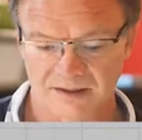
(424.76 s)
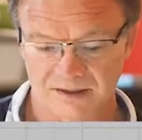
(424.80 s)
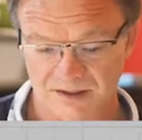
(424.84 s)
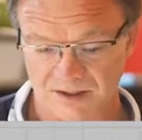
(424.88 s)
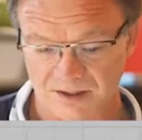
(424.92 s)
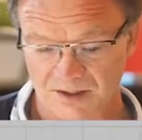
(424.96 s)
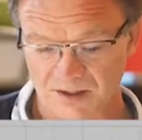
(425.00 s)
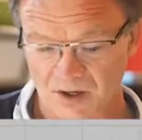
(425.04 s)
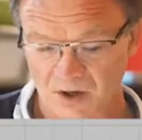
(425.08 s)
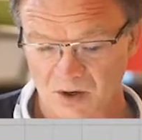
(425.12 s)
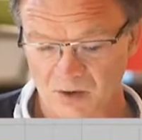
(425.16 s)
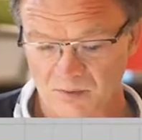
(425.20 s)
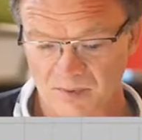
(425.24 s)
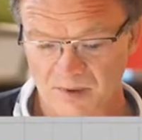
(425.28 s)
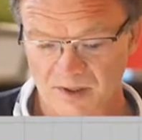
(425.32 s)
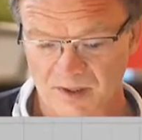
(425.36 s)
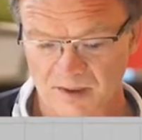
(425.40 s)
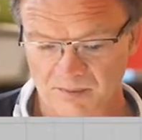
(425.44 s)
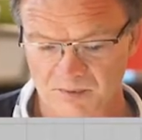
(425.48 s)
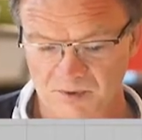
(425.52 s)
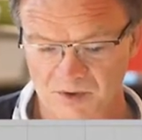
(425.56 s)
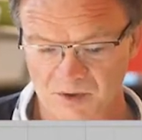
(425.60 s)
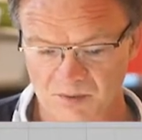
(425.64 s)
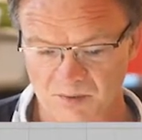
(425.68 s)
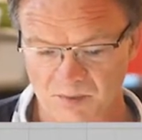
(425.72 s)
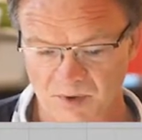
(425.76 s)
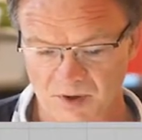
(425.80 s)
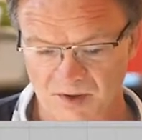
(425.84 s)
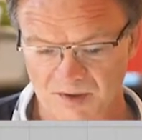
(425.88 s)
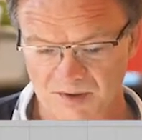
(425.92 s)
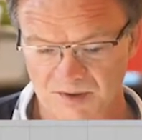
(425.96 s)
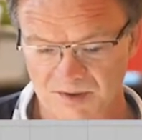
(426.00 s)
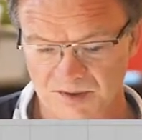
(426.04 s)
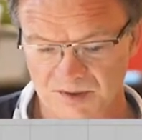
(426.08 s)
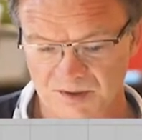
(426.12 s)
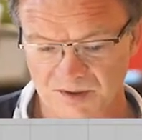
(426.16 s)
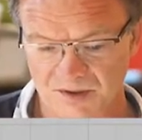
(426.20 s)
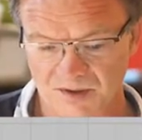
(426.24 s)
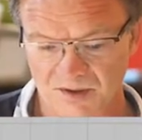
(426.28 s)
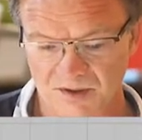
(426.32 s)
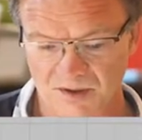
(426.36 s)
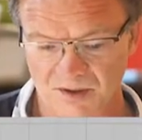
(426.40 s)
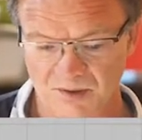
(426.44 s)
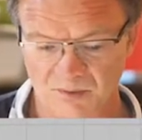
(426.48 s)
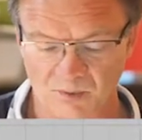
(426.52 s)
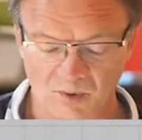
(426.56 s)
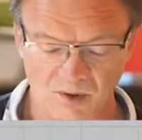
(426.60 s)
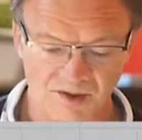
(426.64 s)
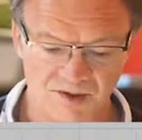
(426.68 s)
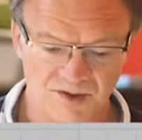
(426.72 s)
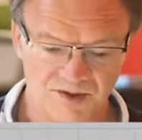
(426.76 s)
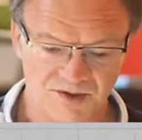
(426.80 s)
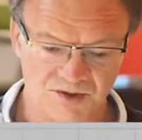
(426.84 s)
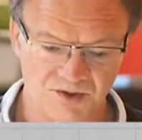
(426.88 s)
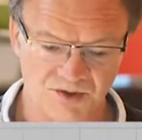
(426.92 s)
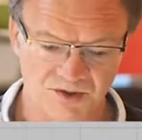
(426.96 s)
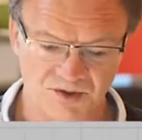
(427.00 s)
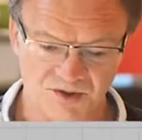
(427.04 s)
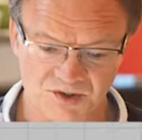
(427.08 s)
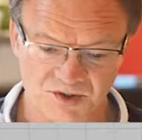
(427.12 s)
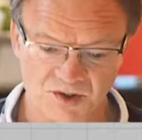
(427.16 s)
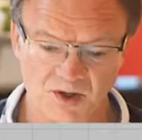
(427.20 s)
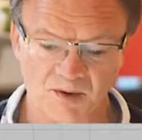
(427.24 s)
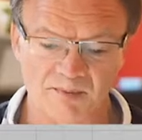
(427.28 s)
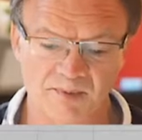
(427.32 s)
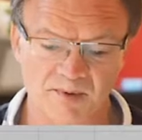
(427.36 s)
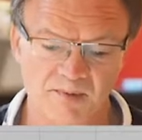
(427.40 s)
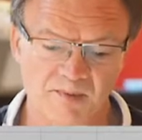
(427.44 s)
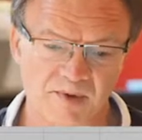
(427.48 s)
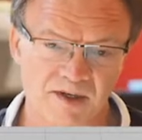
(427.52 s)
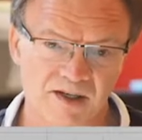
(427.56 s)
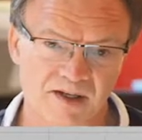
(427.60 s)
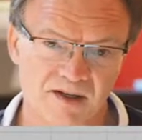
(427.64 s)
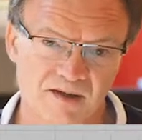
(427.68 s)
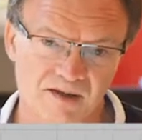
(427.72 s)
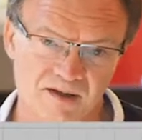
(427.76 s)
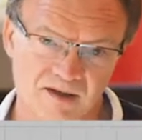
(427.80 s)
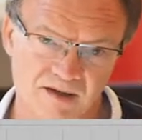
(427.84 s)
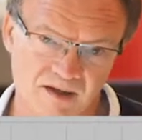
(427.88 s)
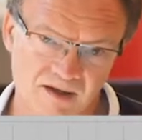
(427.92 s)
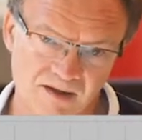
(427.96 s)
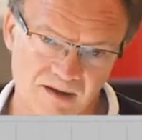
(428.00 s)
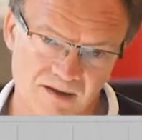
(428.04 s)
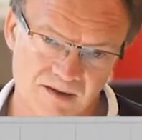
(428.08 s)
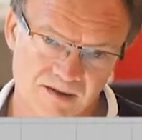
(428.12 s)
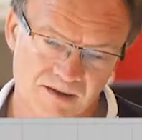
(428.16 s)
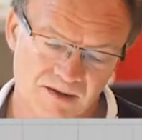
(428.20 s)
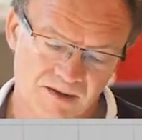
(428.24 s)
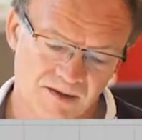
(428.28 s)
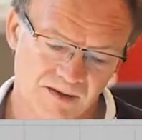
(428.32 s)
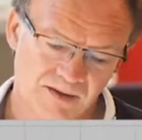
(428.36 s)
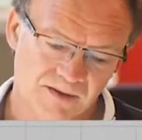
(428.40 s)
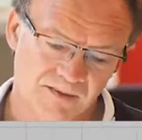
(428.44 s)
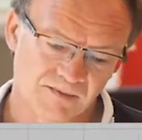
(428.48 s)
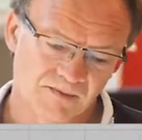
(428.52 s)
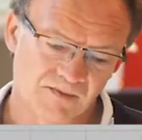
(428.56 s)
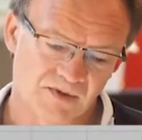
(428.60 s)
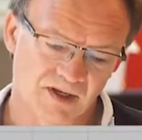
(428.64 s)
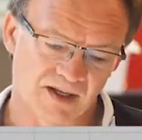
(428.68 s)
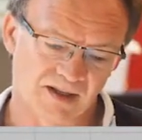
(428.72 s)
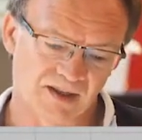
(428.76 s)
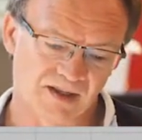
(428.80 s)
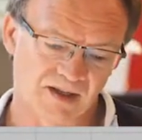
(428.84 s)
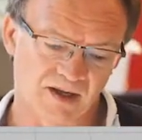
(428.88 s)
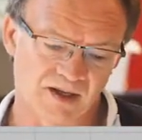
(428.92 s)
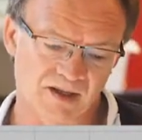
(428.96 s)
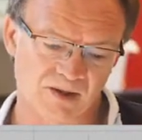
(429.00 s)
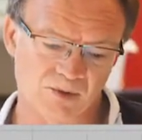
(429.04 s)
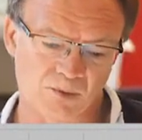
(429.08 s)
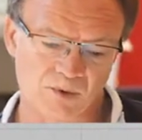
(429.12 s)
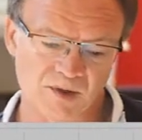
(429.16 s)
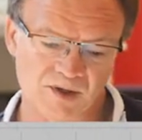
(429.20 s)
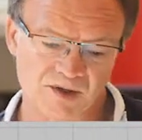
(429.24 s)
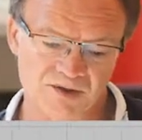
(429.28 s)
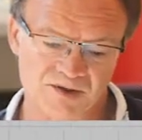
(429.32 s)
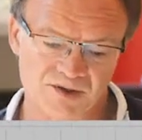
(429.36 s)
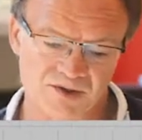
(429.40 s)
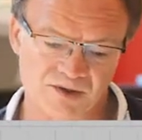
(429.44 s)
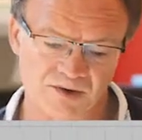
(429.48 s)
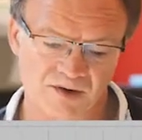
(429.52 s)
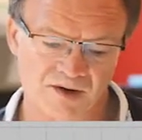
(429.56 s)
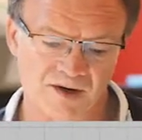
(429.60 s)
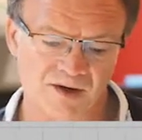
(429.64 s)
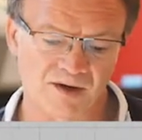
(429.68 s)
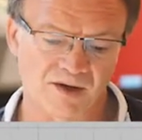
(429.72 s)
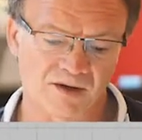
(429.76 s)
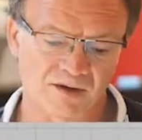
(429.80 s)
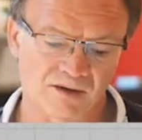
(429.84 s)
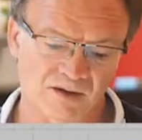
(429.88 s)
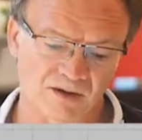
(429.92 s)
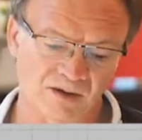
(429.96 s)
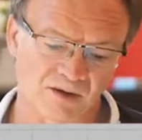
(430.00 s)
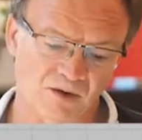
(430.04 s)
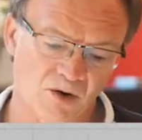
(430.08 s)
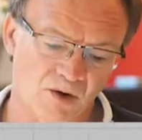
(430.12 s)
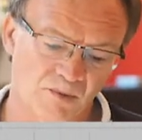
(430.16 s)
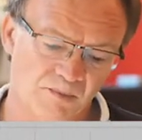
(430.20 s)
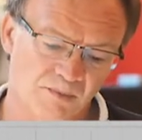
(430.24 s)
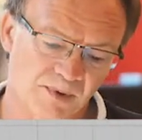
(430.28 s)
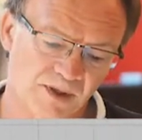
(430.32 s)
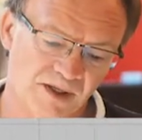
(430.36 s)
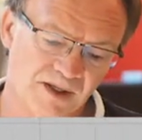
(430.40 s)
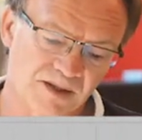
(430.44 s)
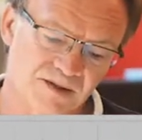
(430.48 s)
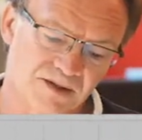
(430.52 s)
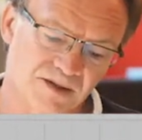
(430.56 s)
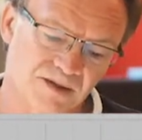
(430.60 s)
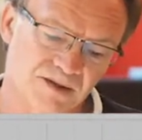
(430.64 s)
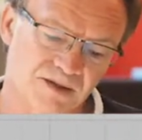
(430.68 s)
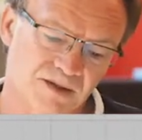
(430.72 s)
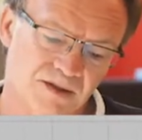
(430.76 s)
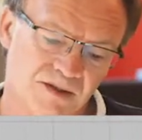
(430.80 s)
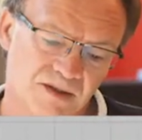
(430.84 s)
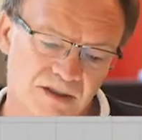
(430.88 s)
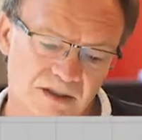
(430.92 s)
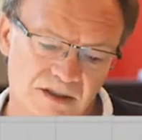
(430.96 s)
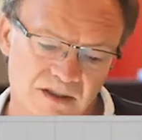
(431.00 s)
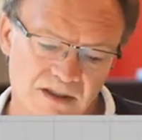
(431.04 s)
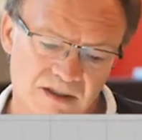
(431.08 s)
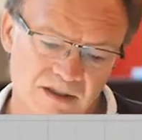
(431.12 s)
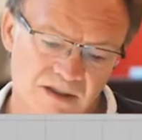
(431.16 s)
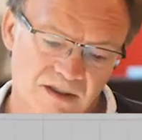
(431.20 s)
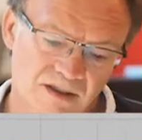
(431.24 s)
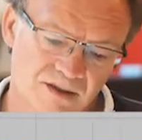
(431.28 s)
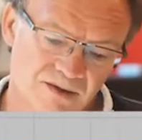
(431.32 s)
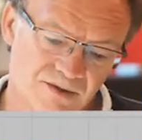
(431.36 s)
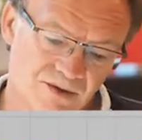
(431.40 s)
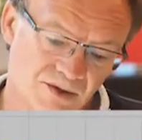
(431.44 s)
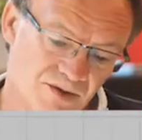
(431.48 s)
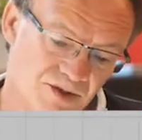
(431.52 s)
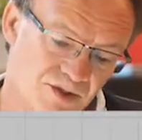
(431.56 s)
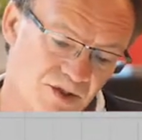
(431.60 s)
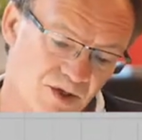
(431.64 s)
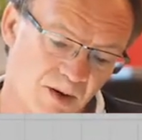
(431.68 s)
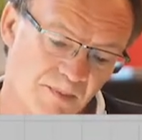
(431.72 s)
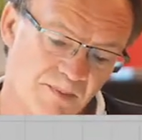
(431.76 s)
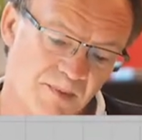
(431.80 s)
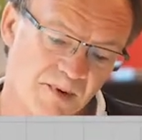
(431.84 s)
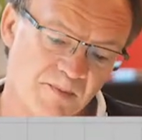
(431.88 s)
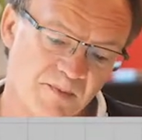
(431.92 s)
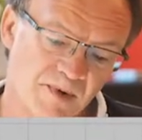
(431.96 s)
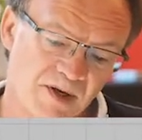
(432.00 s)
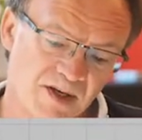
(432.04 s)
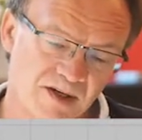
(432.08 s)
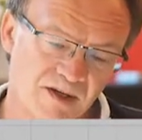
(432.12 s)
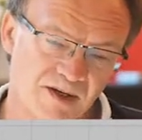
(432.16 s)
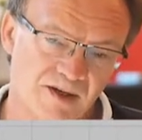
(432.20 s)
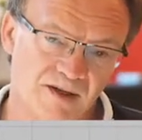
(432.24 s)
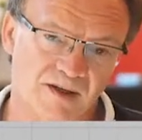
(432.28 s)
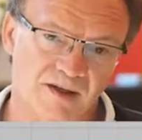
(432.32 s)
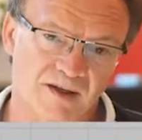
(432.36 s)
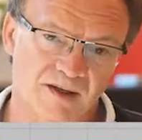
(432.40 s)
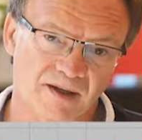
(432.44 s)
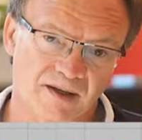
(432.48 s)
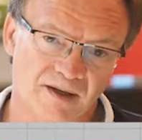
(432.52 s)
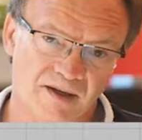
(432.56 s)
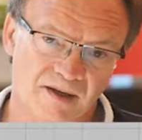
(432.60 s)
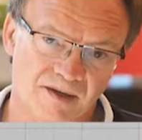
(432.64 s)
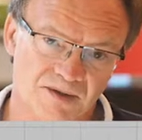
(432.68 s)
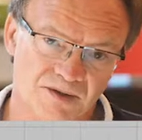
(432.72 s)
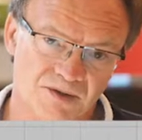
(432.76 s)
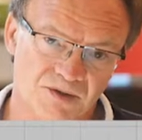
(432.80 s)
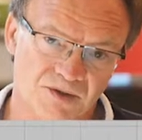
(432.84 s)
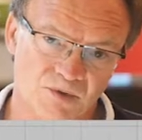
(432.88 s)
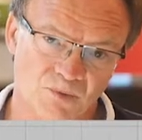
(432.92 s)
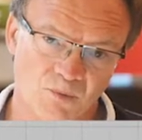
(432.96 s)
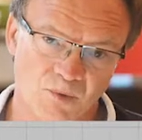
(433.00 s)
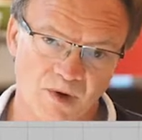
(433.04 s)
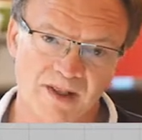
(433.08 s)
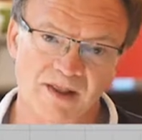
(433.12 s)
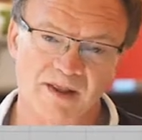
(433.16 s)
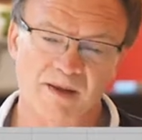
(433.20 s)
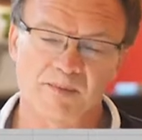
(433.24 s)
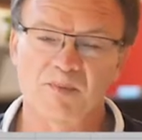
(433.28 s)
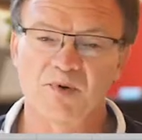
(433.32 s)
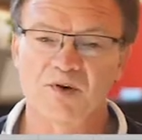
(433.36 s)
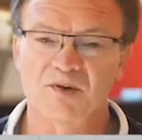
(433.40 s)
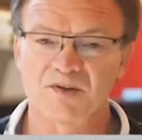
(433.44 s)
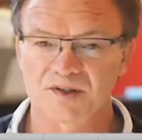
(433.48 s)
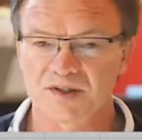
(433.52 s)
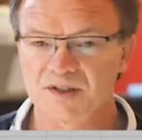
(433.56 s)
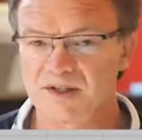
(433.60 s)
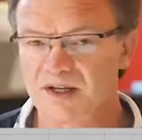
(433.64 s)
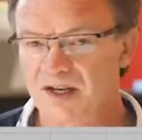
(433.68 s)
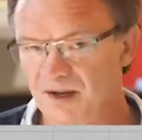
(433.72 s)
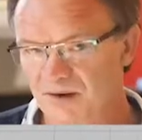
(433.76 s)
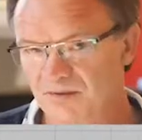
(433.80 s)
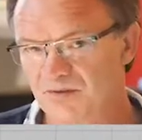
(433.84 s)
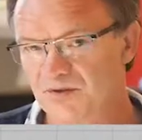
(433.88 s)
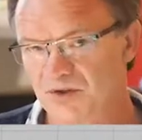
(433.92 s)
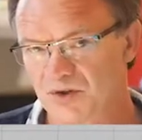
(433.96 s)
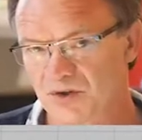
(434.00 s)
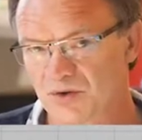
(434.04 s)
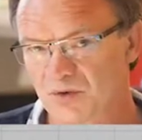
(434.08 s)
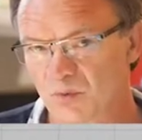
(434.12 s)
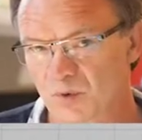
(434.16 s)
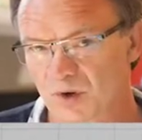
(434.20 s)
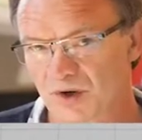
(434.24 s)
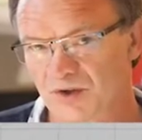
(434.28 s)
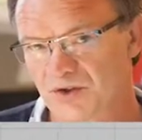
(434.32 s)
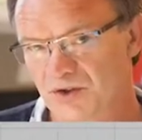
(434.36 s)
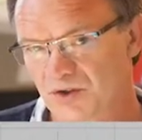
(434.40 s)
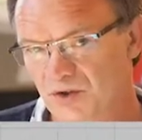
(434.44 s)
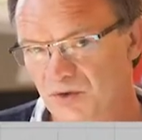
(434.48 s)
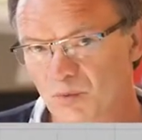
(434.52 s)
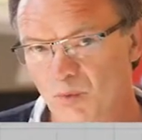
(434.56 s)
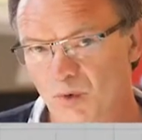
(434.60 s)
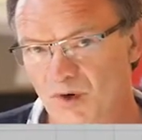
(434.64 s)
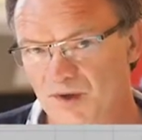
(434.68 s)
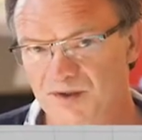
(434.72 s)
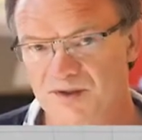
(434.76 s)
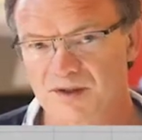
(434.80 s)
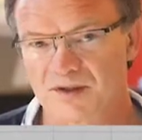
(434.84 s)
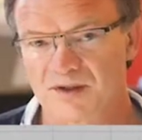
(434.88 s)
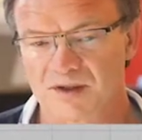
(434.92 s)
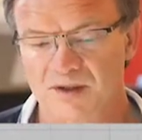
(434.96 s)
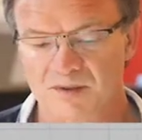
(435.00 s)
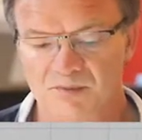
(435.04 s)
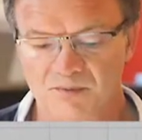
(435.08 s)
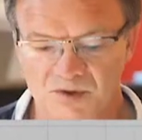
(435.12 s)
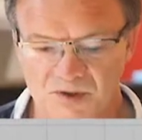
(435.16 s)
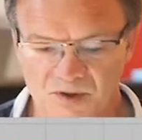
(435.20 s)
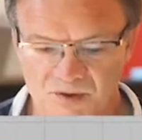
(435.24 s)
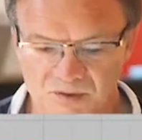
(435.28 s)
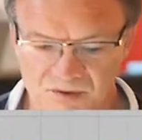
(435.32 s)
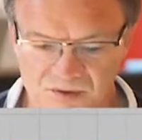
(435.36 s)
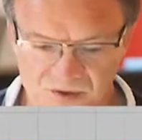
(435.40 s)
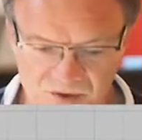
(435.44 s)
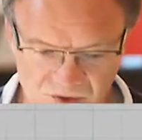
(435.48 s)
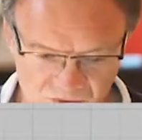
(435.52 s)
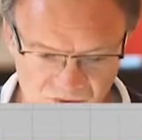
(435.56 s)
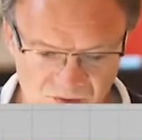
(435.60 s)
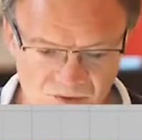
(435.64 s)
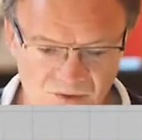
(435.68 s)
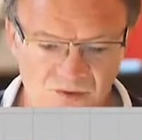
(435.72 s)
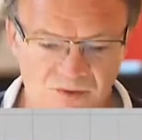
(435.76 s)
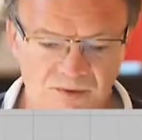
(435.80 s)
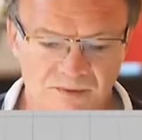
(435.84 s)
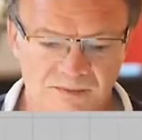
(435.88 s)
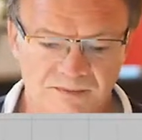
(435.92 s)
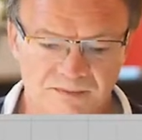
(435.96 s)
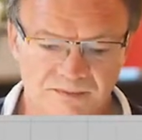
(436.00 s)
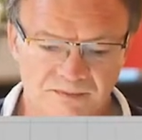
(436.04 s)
it's going to open up 2 boxes. The one is to stop immediately, and the other one is to run until completed. So stop immediately is when the person gives you what you wanted them to do,